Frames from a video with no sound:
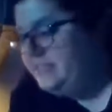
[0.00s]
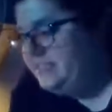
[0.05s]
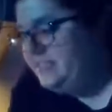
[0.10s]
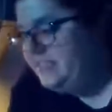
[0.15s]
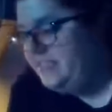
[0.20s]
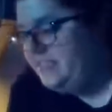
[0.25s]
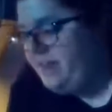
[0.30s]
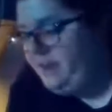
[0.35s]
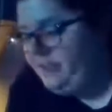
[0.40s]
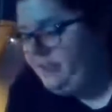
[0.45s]

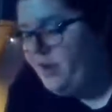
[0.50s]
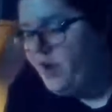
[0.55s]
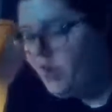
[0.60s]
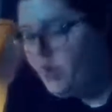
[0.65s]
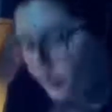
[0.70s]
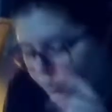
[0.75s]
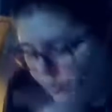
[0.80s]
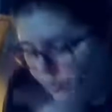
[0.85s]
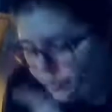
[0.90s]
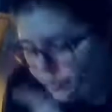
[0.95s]
instead
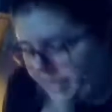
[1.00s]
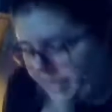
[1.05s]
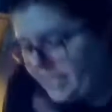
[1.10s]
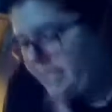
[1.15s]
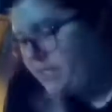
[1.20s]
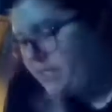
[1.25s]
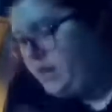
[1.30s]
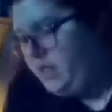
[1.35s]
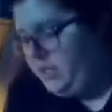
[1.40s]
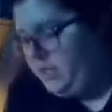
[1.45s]
of reading
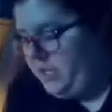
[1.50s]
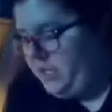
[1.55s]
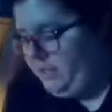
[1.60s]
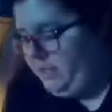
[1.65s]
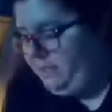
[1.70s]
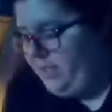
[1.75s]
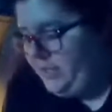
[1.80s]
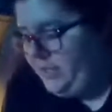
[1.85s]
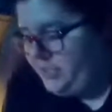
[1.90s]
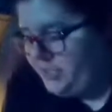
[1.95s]
it on the
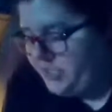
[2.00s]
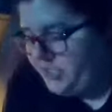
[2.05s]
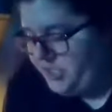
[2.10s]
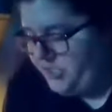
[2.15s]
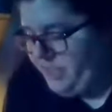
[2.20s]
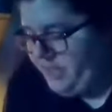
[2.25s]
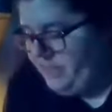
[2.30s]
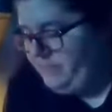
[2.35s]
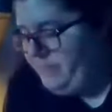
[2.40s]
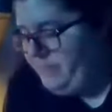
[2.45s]
computer
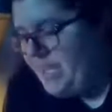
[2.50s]
screen.